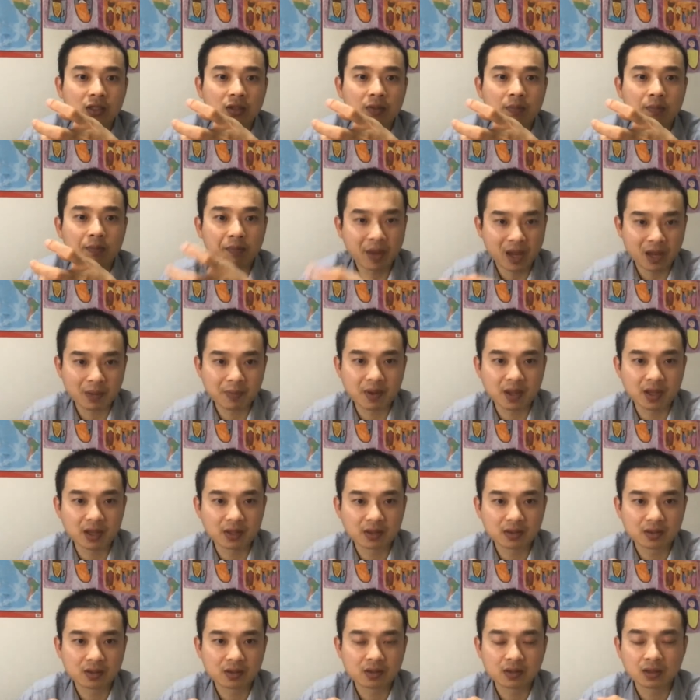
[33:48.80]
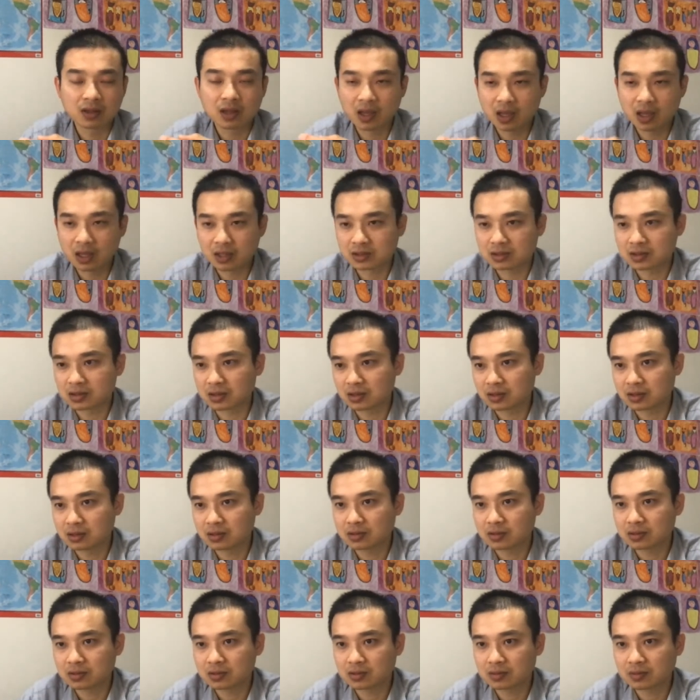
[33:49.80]
back pain, cancer,
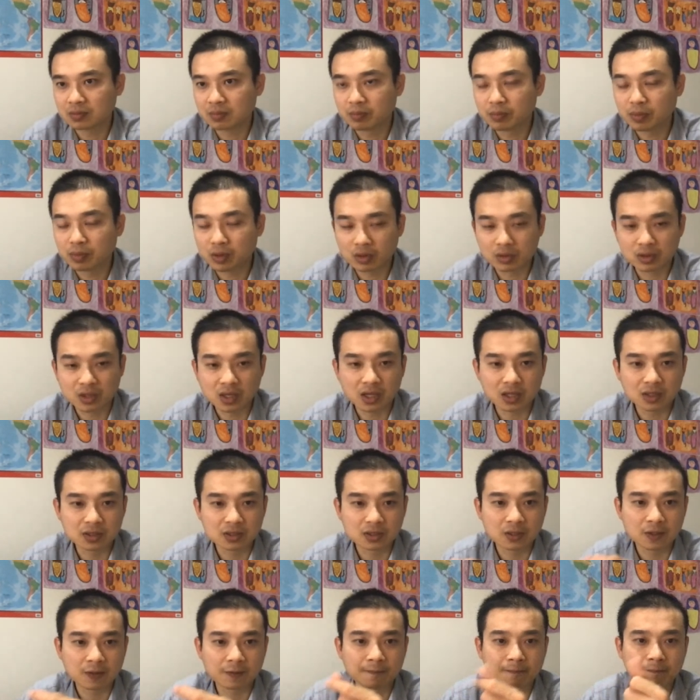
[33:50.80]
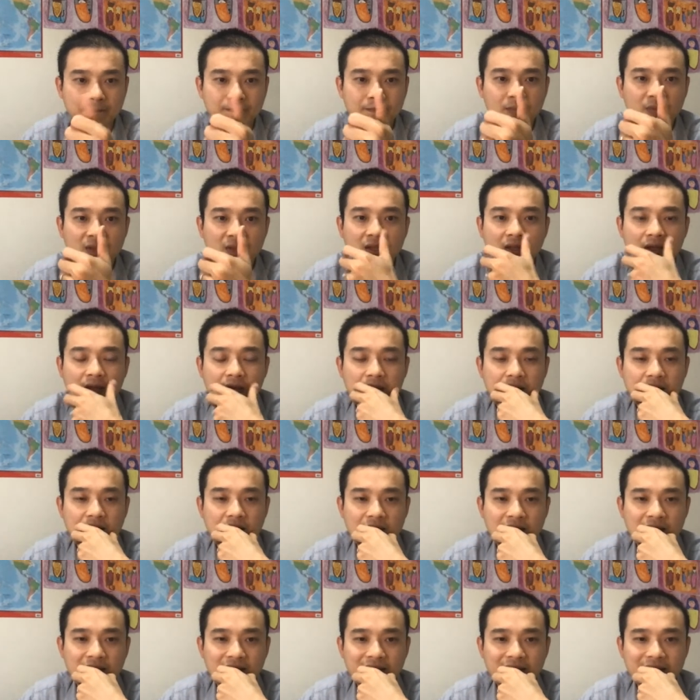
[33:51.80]
bone cancer,
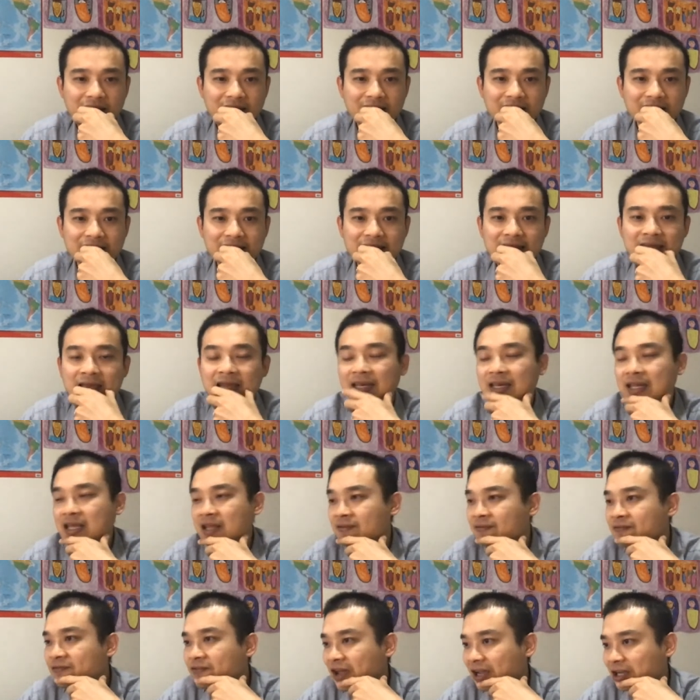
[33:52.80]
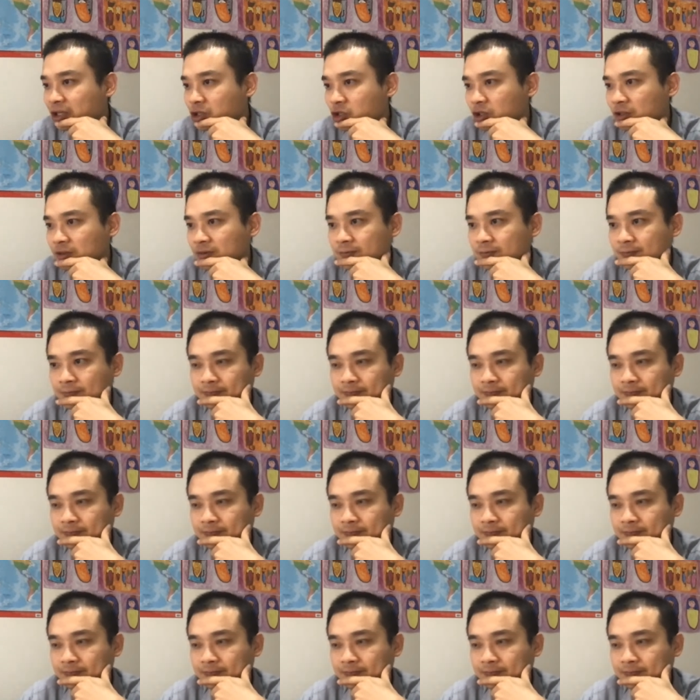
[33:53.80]
and kidney infection,